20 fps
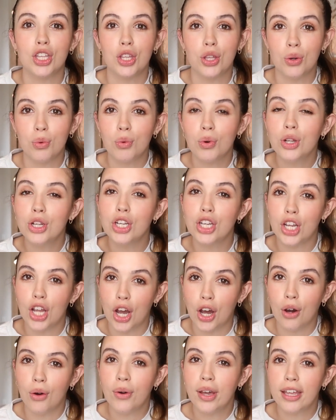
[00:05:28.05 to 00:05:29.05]
You will
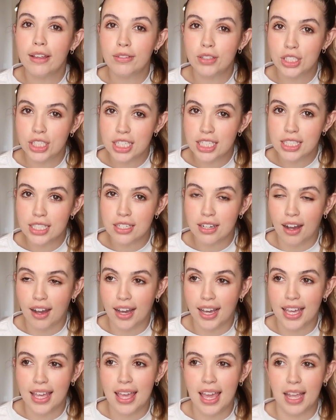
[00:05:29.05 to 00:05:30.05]
know if she's
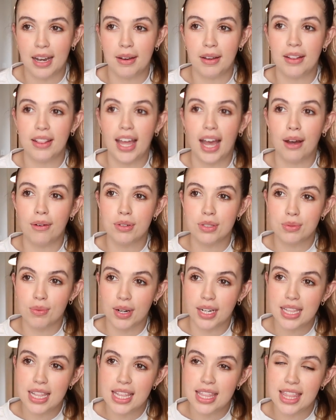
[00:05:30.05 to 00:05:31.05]
not. And that was
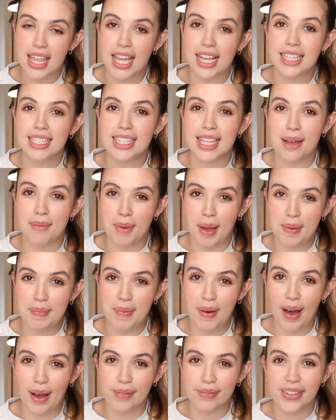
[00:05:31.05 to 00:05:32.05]
one of the things that my
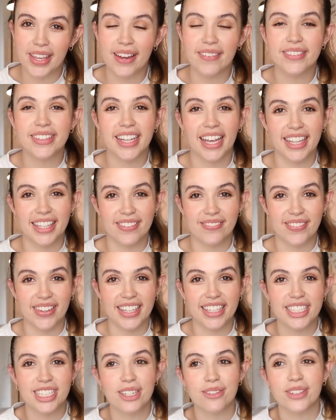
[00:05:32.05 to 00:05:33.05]
mom kept telling
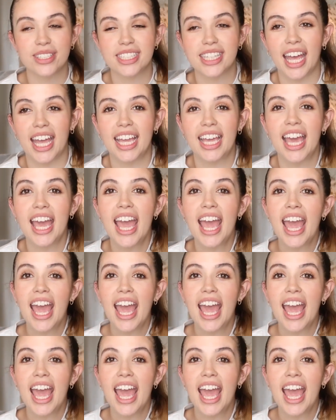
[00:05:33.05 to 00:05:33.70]
me. She was like,